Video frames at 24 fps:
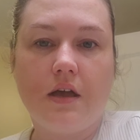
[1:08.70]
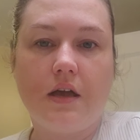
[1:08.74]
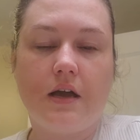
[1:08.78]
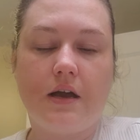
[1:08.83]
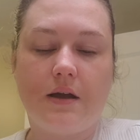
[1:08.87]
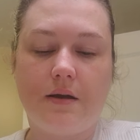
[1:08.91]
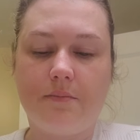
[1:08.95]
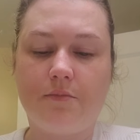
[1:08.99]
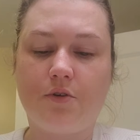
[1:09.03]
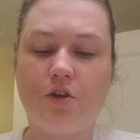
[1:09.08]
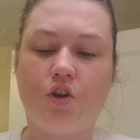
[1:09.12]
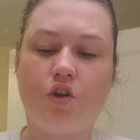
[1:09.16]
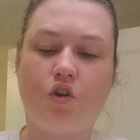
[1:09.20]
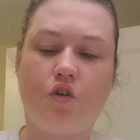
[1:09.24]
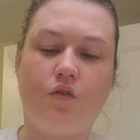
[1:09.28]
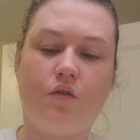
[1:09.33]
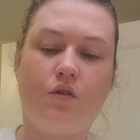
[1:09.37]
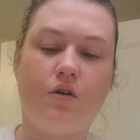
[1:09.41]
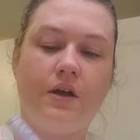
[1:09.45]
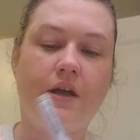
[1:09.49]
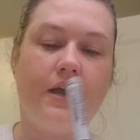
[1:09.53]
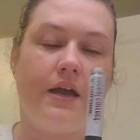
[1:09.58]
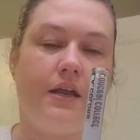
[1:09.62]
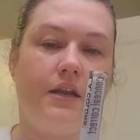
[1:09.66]
I'm going to go
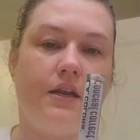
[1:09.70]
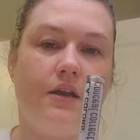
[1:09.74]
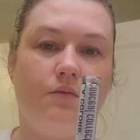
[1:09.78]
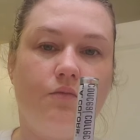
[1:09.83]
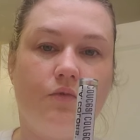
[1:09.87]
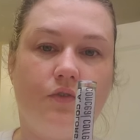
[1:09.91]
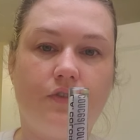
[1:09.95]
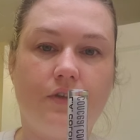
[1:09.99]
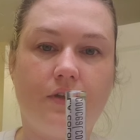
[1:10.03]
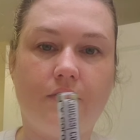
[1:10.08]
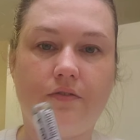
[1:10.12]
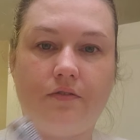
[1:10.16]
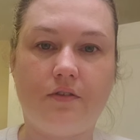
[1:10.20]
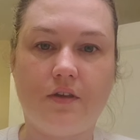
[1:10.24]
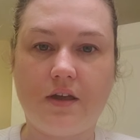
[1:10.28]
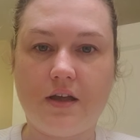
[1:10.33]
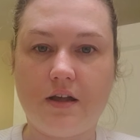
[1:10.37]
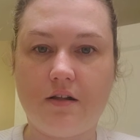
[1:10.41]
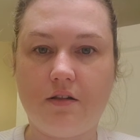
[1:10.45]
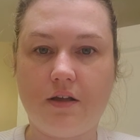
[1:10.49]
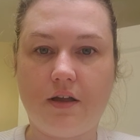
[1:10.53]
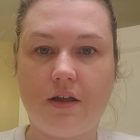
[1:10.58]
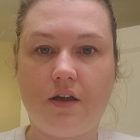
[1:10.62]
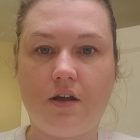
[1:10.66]
ahead in with the
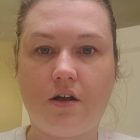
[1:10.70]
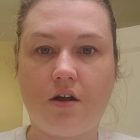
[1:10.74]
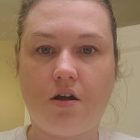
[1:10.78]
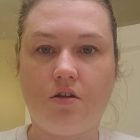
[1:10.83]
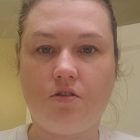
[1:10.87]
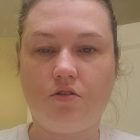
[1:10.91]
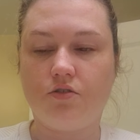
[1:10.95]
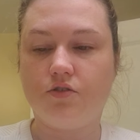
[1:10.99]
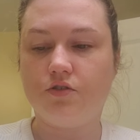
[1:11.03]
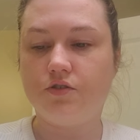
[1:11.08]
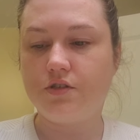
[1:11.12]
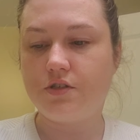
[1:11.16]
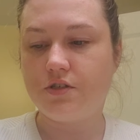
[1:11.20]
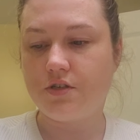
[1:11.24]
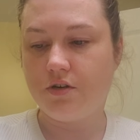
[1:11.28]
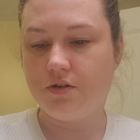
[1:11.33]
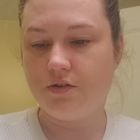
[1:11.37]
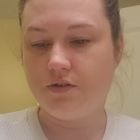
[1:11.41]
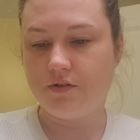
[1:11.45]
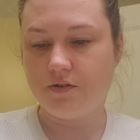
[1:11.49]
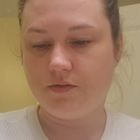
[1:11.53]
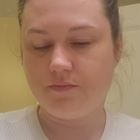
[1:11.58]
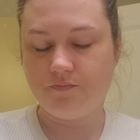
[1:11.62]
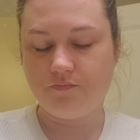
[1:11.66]
LA Colors,
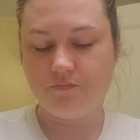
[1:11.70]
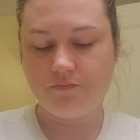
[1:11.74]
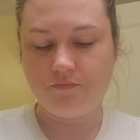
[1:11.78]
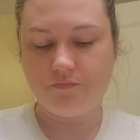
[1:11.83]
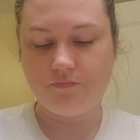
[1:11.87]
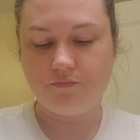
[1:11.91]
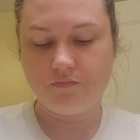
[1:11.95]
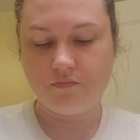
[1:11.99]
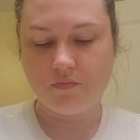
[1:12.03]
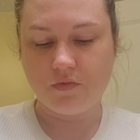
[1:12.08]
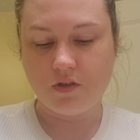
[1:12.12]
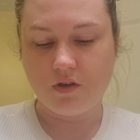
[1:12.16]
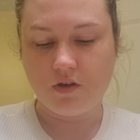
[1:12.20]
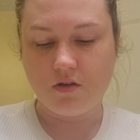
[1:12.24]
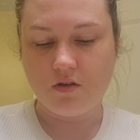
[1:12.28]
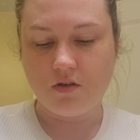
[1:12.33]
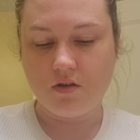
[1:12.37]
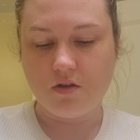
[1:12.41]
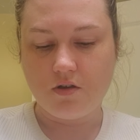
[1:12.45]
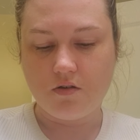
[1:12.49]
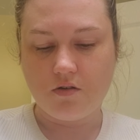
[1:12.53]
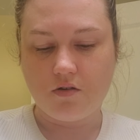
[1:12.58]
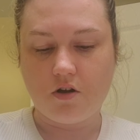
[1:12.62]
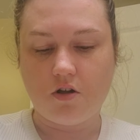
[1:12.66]

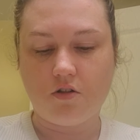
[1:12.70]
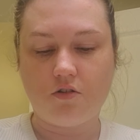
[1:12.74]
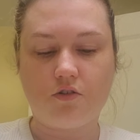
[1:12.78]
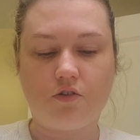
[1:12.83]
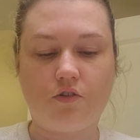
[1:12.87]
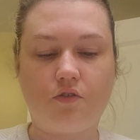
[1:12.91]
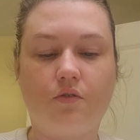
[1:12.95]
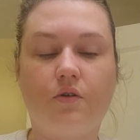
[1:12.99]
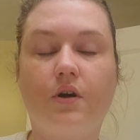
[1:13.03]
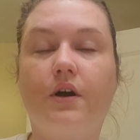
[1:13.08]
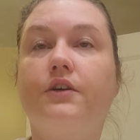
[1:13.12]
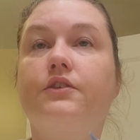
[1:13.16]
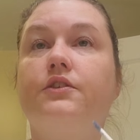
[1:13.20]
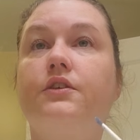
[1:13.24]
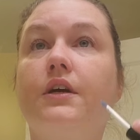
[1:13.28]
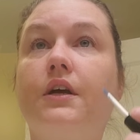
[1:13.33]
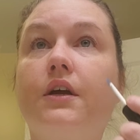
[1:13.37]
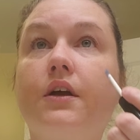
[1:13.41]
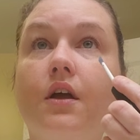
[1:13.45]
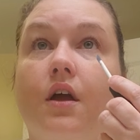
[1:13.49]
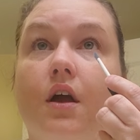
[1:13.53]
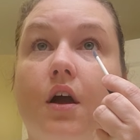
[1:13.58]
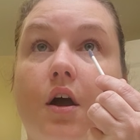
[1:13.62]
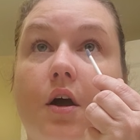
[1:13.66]
color
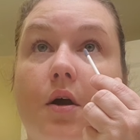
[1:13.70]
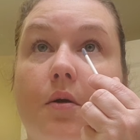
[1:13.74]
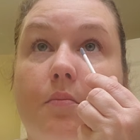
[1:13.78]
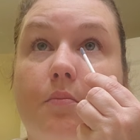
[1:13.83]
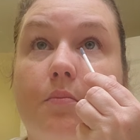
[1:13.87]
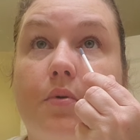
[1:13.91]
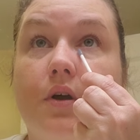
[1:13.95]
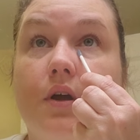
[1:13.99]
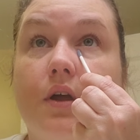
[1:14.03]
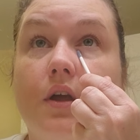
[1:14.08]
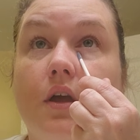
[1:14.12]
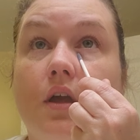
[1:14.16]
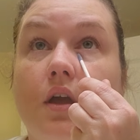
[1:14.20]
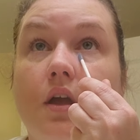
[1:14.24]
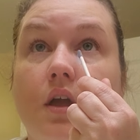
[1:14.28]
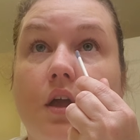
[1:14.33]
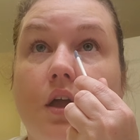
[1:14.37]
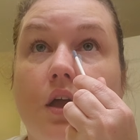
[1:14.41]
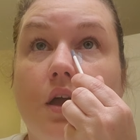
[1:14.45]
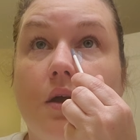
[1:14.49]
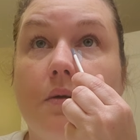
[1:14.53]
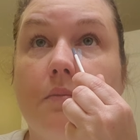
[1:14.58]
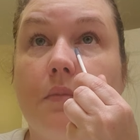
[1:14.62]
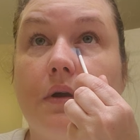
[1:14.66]
correcting. But
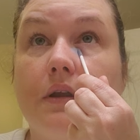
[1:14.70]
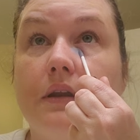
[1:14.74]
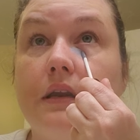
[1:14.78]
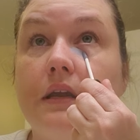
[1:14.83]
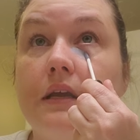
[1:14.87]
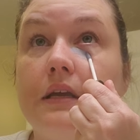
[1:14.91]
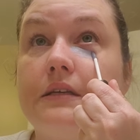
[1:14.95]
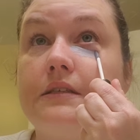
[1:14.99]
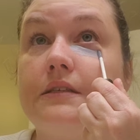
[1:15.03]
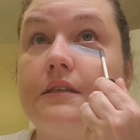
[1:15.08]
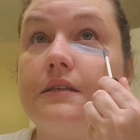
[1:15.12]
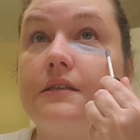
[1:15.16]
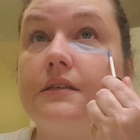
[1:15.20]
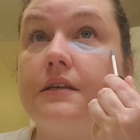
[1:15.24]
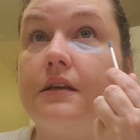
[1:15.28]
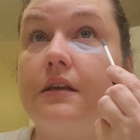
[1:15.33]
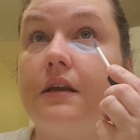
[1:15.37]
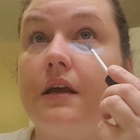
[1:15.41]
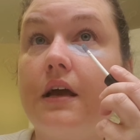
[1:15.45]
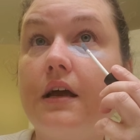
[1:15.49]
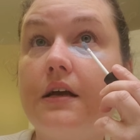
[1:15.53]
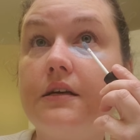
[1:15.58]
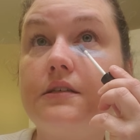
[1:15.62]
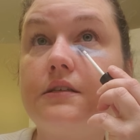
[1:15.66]
my niece is an
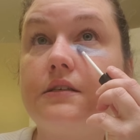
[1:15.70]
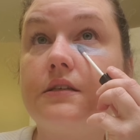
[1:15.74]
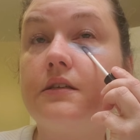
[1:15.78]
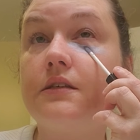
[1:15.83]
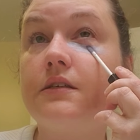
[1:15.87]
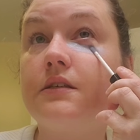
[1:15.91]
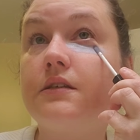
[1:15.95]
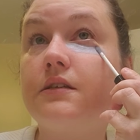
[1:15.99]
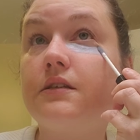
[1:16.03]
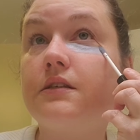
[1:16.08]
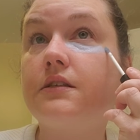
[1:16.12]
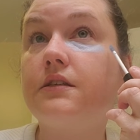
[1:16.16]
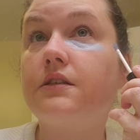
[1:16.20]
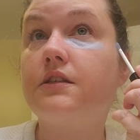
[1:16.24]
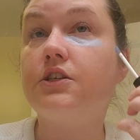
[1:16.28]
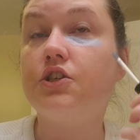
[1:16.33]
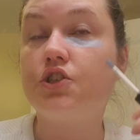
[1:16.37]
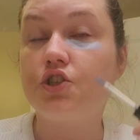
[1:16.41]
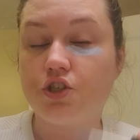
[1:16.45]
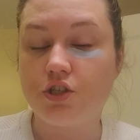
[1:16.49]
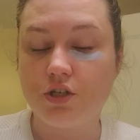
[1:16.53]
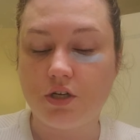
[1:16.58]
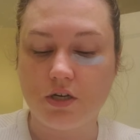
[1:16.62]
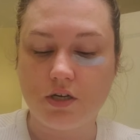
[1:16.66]

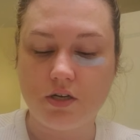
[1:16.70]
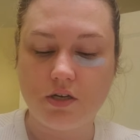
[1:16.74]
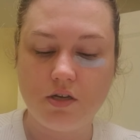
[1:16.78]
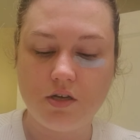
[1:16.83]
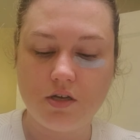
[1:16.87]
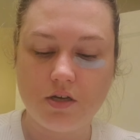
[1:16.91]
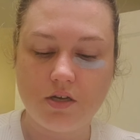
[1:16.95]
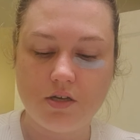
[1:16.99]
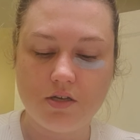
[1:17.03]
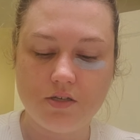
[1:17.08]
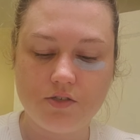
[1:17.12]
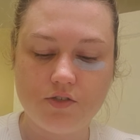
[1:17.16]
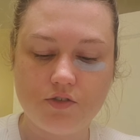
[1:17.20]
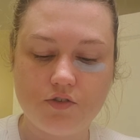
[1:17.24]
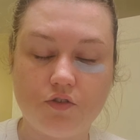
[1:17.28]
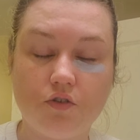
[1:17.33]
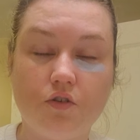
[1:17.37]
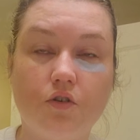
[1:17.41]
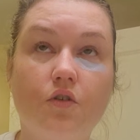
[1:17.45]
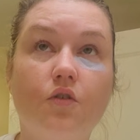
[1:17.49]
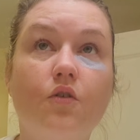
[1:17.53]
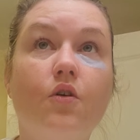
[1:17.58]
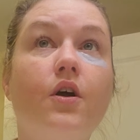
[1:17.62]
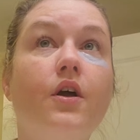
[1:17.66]
esthetician,
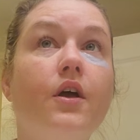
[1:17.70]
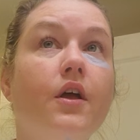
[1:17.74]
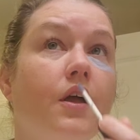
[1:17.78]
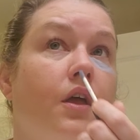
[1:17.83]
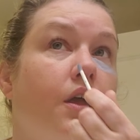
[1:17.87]
so